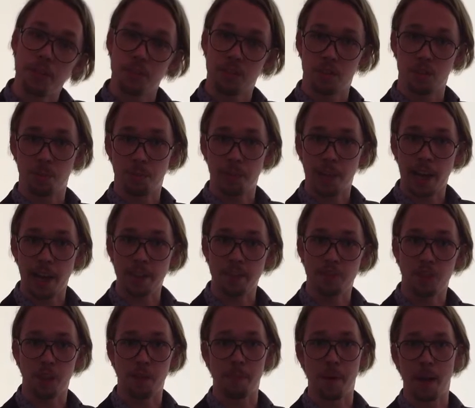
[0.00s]
is a supply
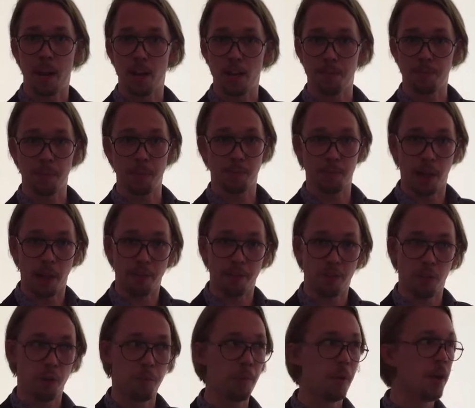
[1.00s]
chain management
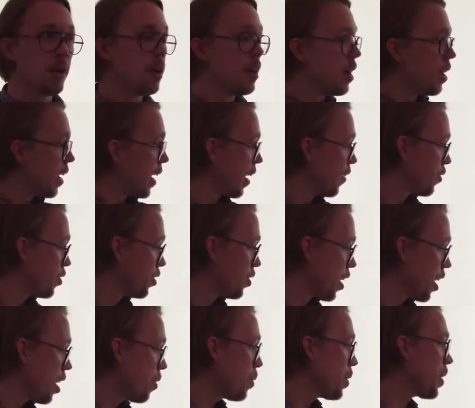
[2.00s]
platform. And
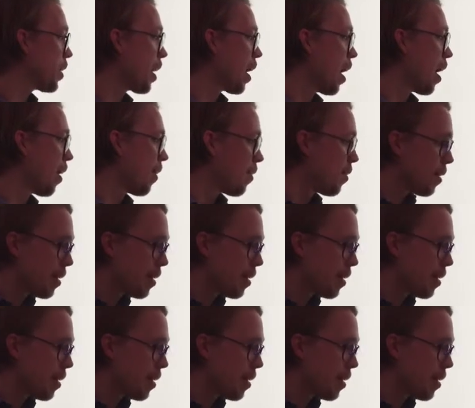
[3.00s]
today we're gonna